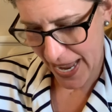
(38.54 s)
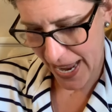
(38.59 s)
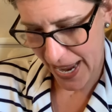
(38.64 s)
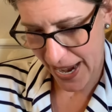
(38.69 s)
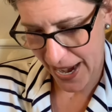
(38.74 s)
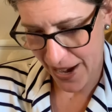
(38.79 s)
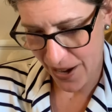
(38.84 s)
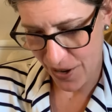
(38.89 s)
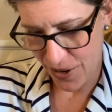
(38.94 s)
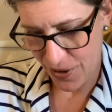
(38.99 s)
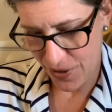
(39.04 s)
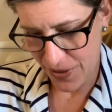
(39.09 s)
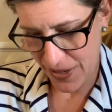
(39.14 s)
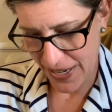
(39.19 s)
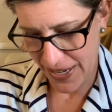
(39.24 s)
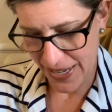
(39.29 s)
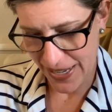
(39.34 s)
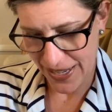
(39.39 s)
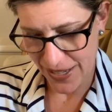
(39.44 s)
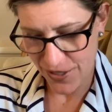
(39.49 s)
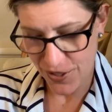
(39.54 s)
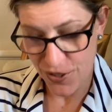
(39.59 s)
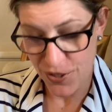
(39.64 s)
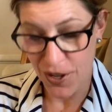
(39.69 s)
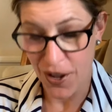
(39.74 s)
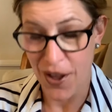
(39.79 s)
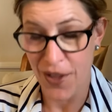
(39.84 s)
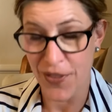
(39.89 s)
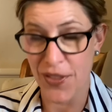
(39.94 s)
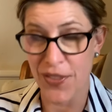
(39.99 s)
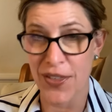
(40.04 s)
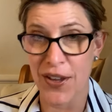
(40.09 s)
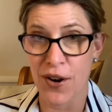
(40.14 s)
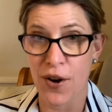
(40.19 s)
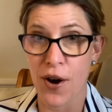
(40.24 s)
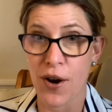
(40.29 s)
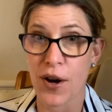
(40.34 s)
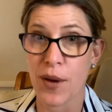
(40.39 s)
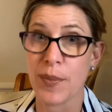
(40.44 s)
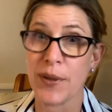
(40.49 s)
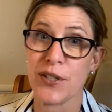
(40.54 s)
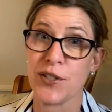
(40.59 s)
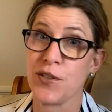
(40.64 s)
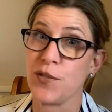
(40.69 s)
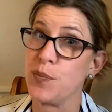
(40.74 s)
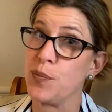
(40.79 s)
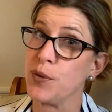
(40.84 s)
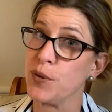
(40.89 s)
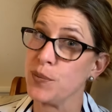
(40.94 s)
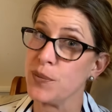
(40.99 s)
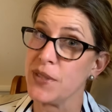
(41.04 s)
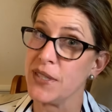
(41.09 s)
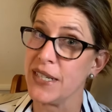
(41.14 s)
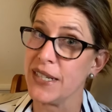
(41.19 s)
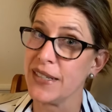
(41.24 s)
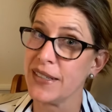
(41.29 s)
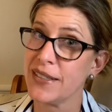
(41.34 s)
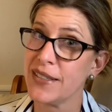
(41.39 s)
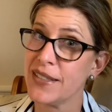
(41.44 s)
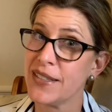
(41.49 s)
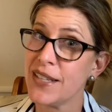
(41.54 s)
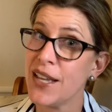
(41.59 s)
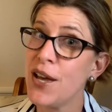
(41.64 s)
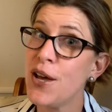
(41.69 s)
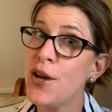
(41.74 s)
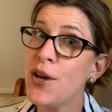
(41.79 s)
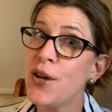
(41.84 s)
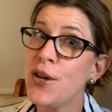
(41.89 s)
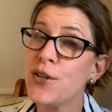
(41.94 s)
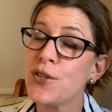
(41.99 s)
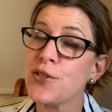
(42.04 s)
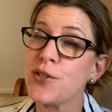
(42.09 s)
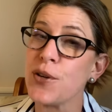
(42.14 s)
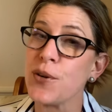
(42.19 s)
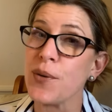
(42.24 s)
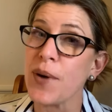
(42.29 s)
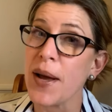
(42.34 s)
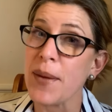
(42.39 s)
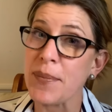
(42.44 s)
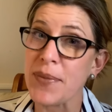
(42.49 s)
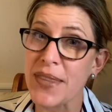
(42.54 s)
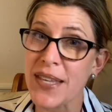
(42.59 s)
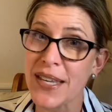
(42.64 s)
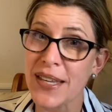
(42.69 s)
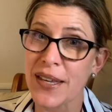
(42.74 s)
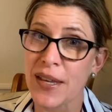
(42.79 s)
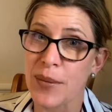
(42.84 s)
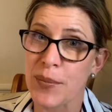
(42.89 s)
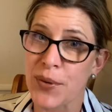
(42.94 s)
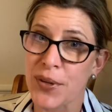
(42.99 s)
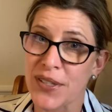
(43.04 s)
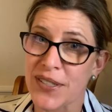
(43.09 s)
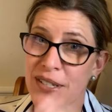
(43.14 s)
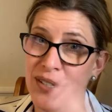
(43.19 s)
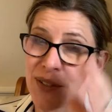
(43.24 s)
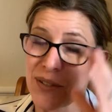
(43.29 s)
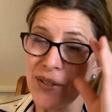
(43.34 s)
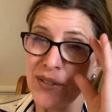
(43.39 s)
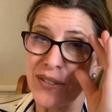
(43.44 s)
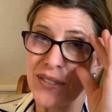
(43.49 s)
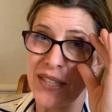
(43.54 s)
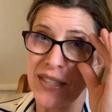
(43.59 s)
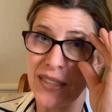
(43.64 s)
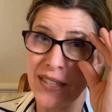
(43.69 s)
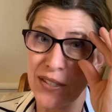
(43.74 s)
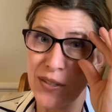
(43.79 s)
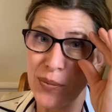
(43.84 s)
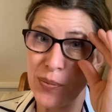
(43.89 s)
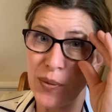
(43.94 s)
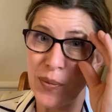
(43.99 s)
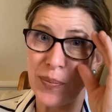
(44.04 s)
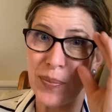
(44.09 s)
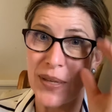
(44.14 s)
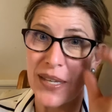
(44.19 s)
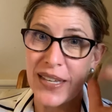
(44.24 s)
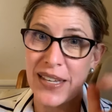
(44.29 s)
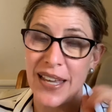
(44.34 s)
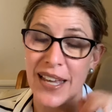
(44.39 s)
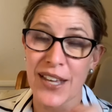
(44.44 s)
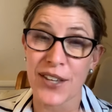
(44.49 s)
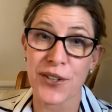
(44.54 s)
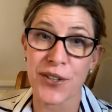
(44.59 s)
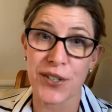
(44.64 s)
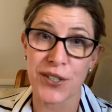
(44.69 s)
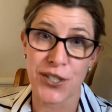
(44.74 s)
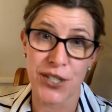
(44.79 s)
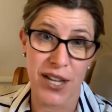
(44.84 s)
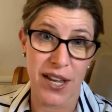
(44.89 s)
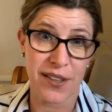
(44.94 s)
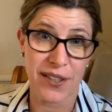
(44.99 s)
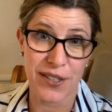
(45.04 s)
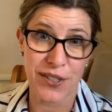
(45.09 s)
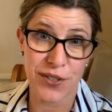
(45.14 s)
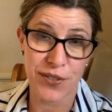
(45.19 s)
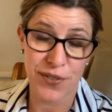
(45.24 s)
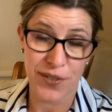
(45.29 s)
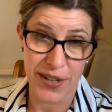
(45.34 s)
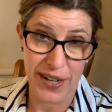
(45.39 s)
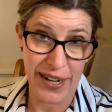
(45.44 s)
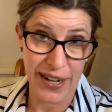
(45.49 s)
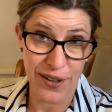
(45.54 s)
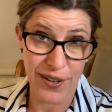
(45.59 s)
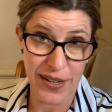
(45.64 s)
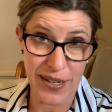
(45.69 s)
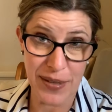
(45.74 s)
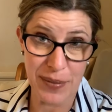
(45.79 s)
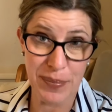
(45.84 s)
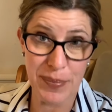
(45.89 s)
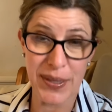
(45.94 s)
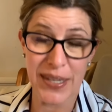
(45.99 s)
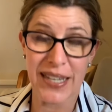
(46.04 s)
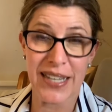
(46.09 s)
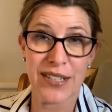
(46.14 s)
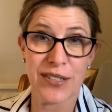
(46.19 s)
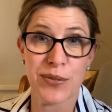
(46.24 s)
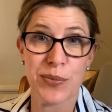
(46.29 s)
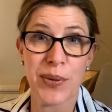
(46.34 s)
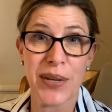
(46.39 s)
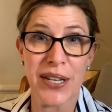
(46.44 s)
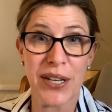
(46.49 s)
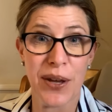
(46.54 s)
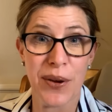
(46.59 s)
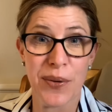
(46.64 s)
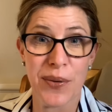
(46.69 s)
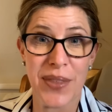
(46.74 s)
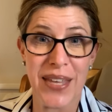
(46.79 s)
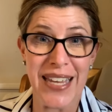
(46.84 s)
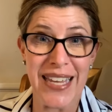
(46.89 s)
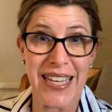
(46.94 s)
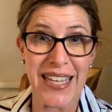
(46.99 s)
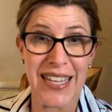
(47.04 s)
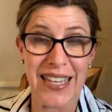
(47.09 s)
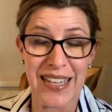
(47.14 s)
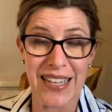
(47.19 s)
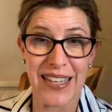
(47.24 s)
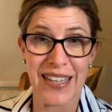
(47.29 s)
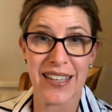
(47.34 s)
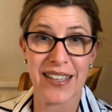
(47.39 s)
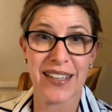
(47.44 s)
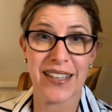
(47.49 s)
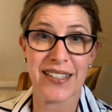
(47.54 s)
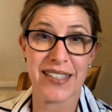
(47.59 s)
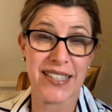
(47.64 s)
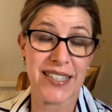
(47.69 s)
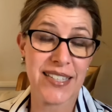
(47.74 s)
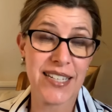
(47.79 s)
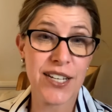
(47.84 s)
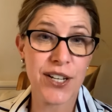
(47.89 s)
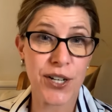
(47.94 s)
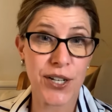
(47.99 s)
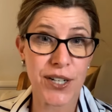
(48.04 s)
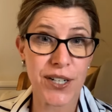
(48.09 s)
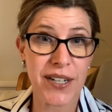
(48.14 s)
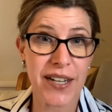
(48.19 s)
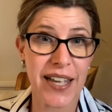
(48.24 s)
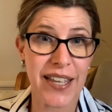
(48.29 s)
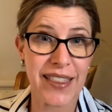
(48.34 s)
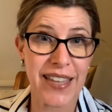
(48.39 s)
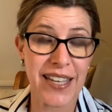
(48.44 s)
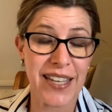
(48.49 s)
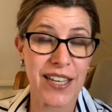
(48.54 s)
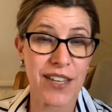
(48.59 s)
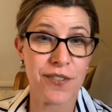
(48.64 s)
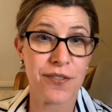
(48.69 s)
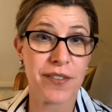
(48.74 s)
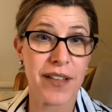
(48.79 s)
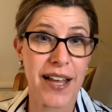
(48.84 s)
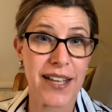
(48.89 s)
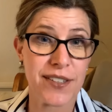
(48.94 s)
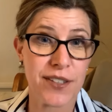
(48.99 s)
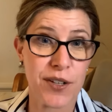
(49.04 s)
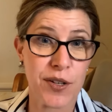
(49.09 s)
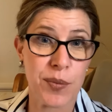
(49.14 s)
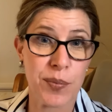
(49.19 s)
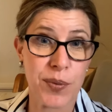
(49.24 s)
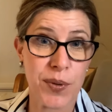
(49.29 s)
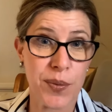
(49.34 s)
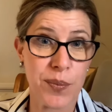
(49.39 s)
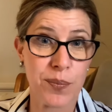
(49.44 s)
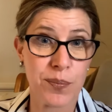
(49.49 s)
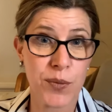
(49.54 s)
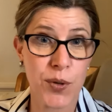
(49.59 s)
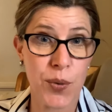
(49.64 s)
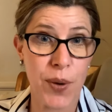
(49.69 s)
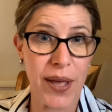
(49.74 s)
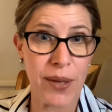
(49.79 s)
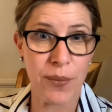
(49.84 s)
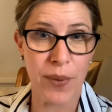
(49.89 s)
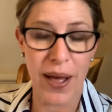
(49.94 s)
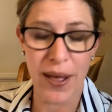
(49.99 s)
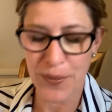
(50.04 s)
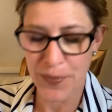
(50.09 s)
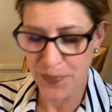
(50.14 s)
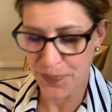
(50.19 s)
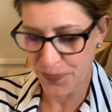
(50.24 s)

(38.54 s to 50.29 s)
Harry saw that there are a bunch of broomsticks. So I'm thinking, boys and girls, that this will be a good challenge for Harry because we know that he is a seeker and that he flies on a broom quite well.